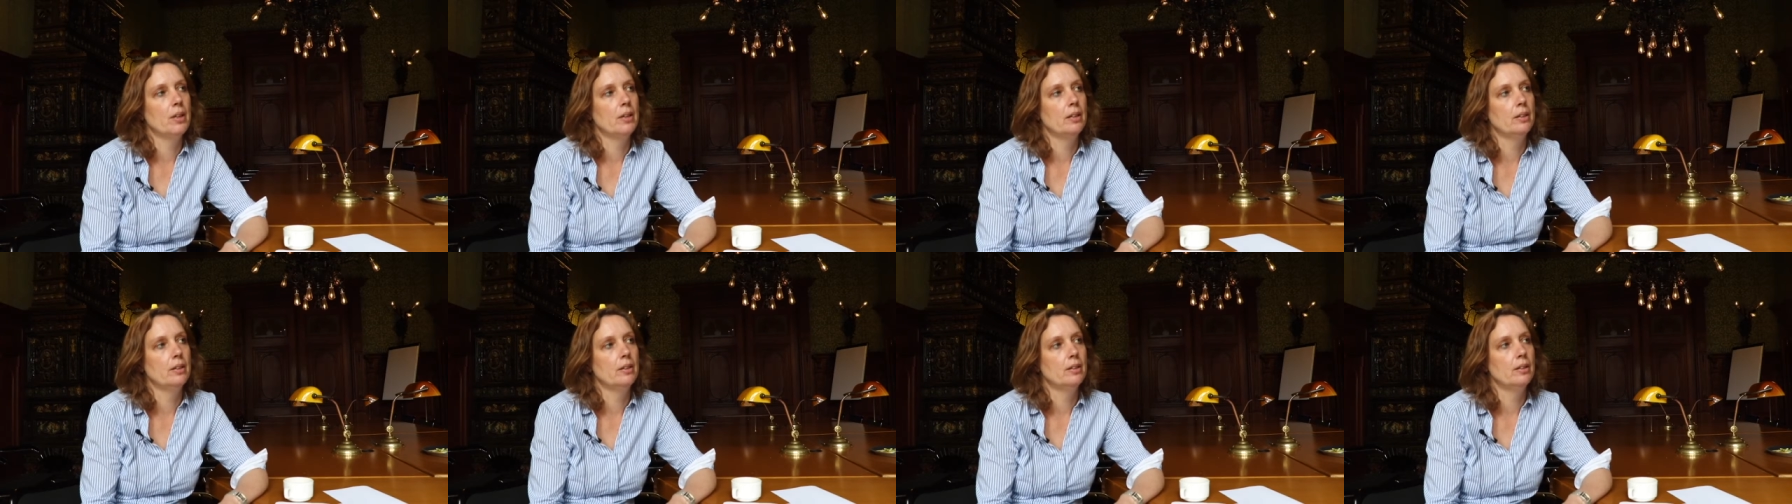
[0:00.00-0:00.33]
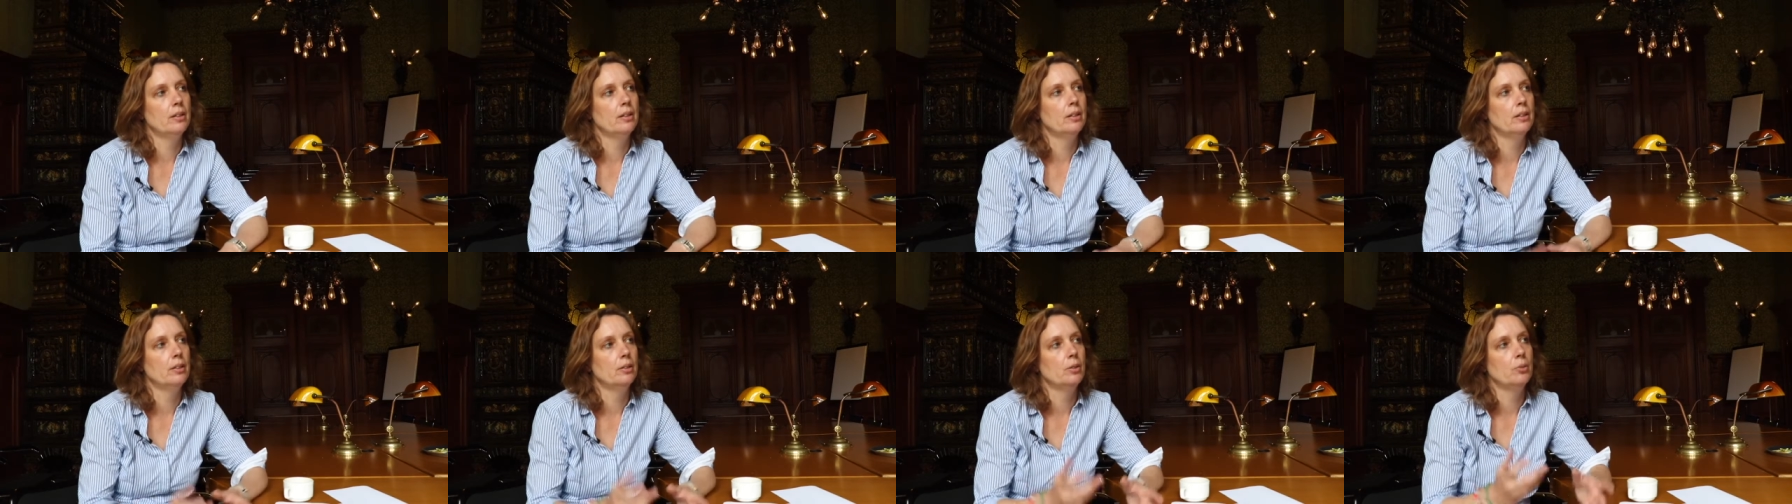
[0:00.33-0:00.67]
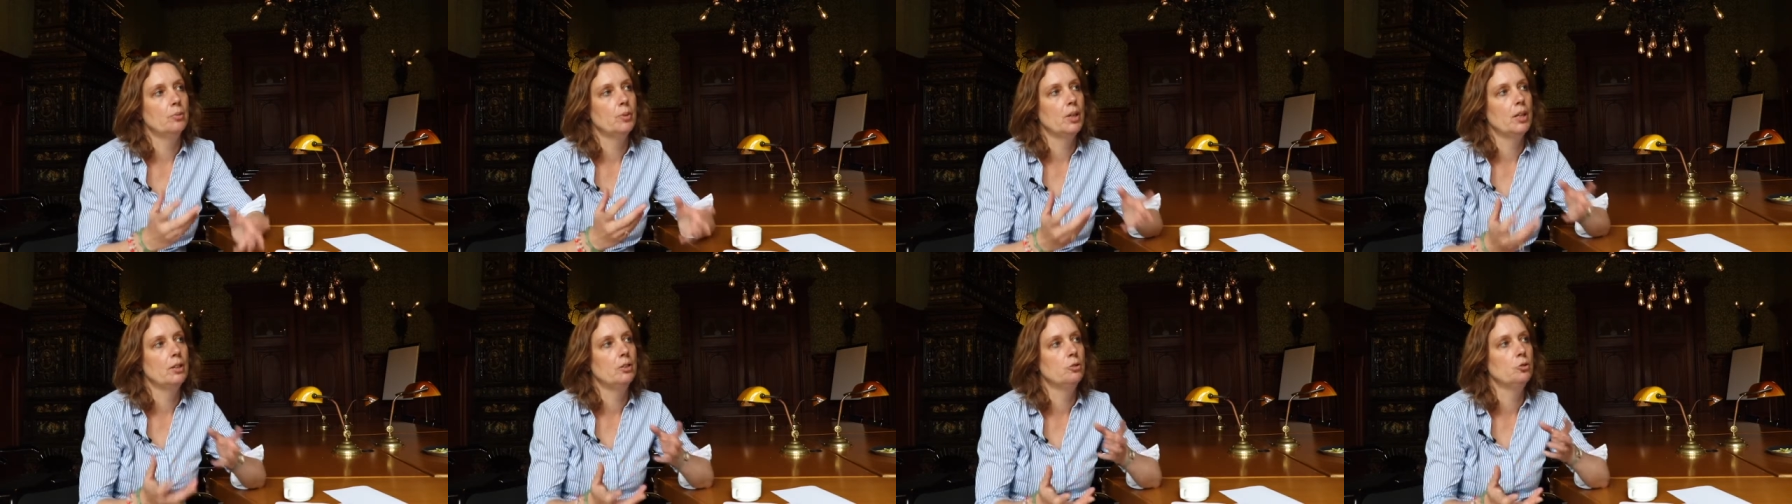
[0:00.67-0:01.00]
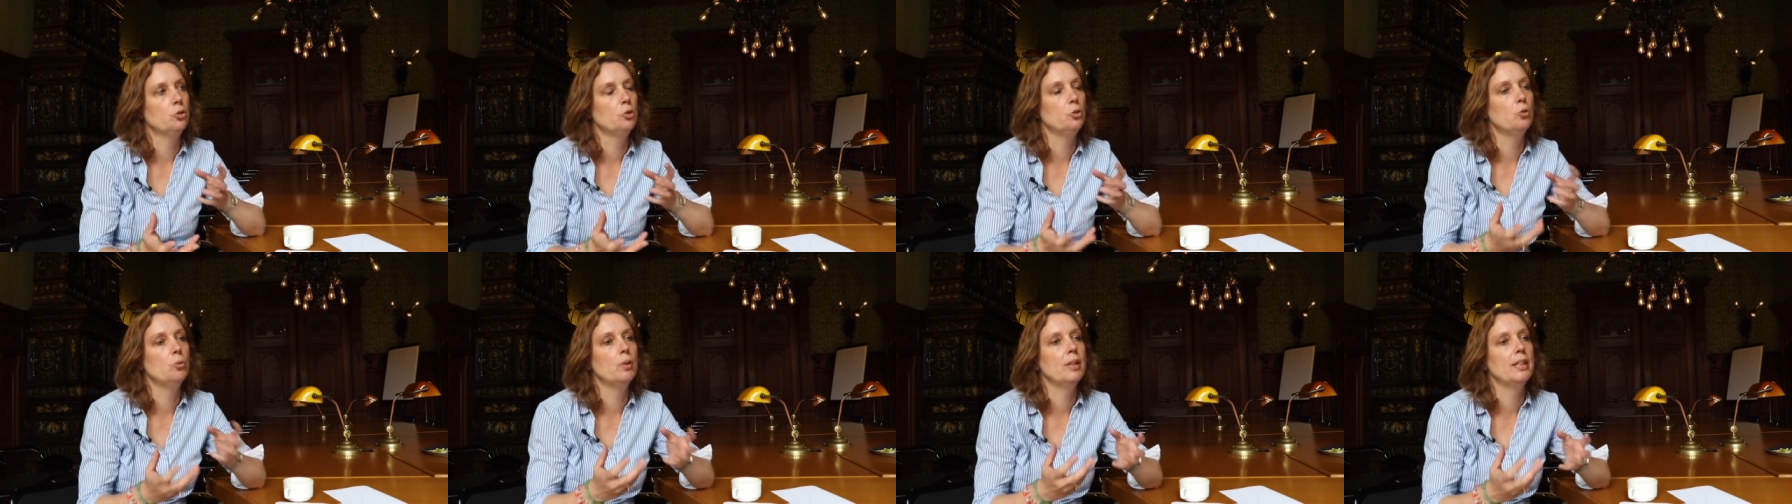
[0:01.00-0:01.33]
a, a
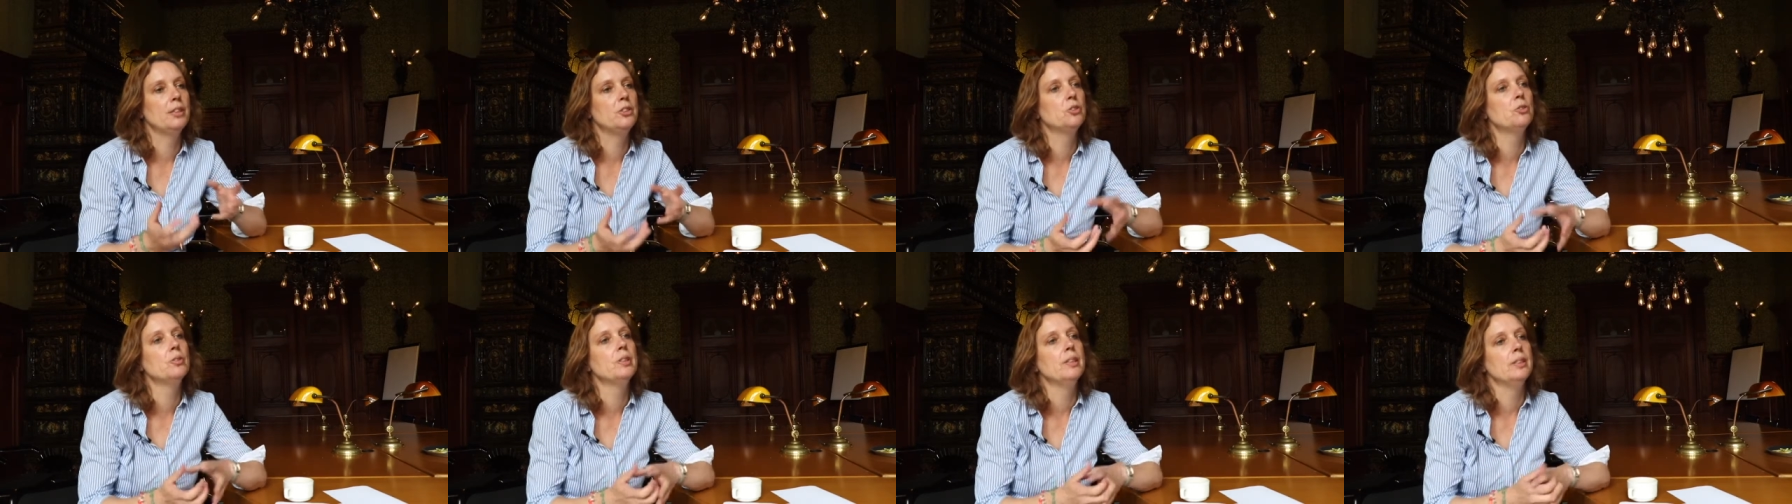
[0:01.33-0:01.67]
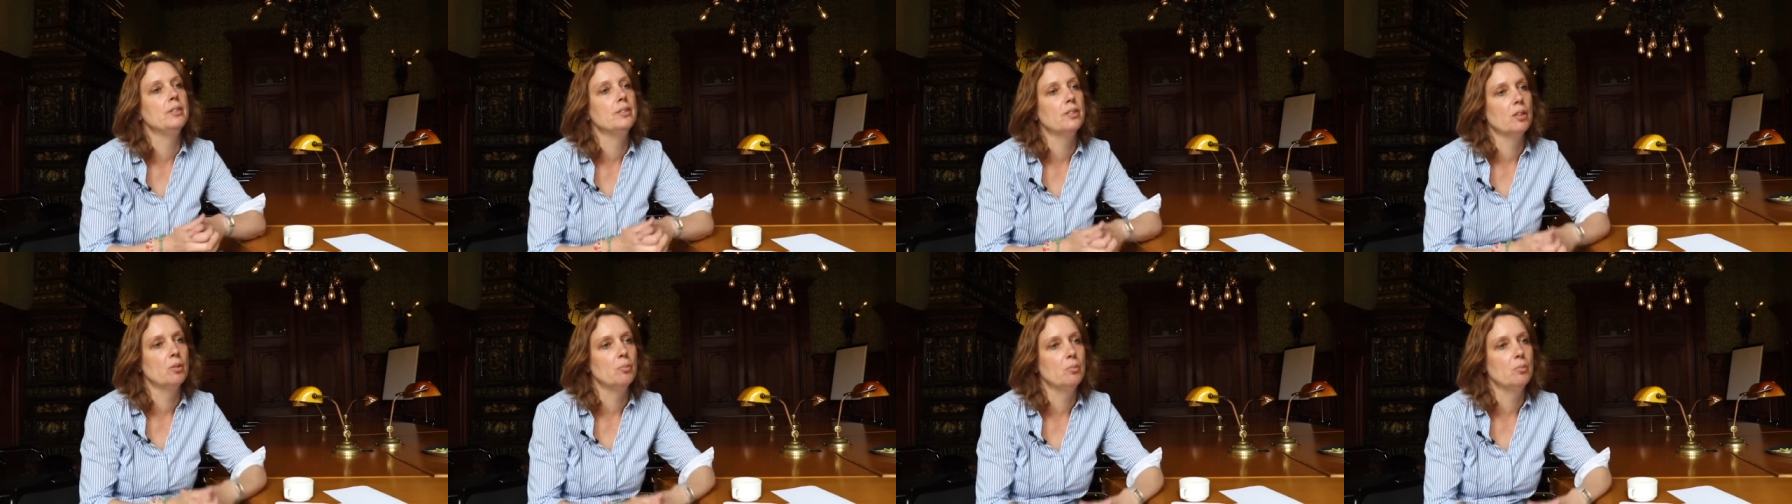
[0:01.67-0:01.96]
two-way street.